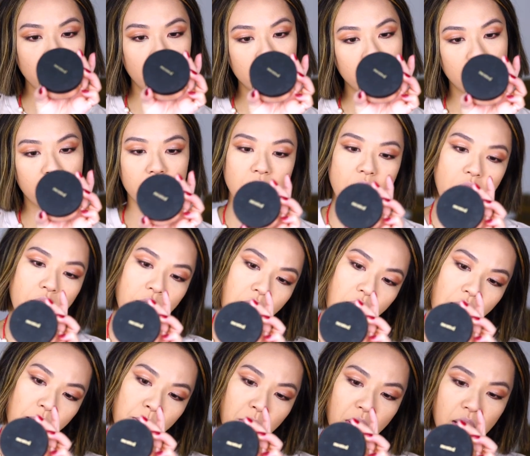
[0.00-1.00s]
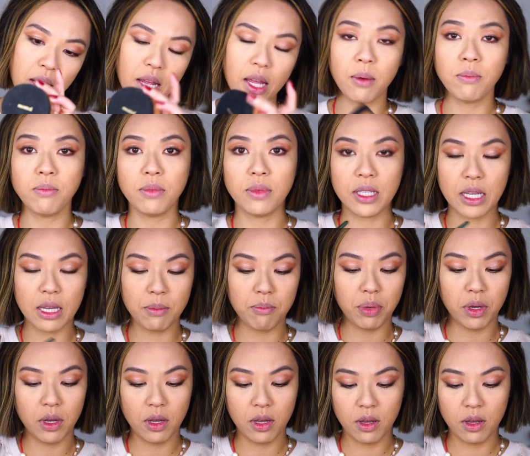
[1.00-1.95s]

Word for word: This is the medium deep